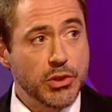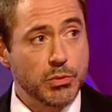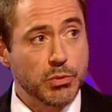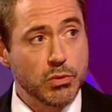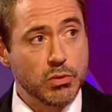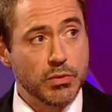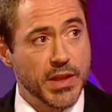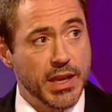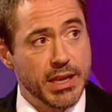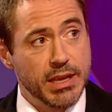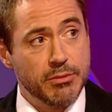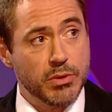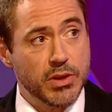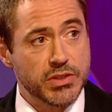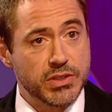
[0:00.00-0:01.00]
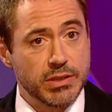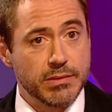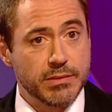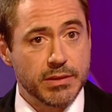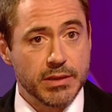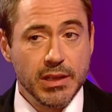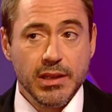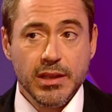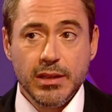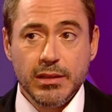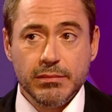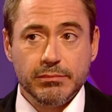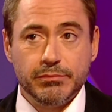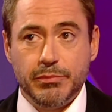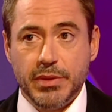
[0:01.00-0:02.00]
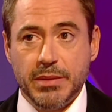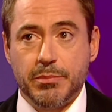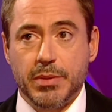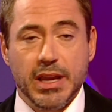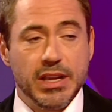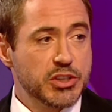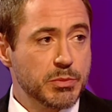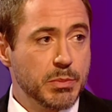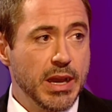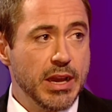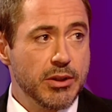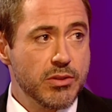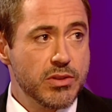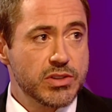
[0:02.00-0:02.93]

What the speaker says: the rule that he wasn't bit by a spider.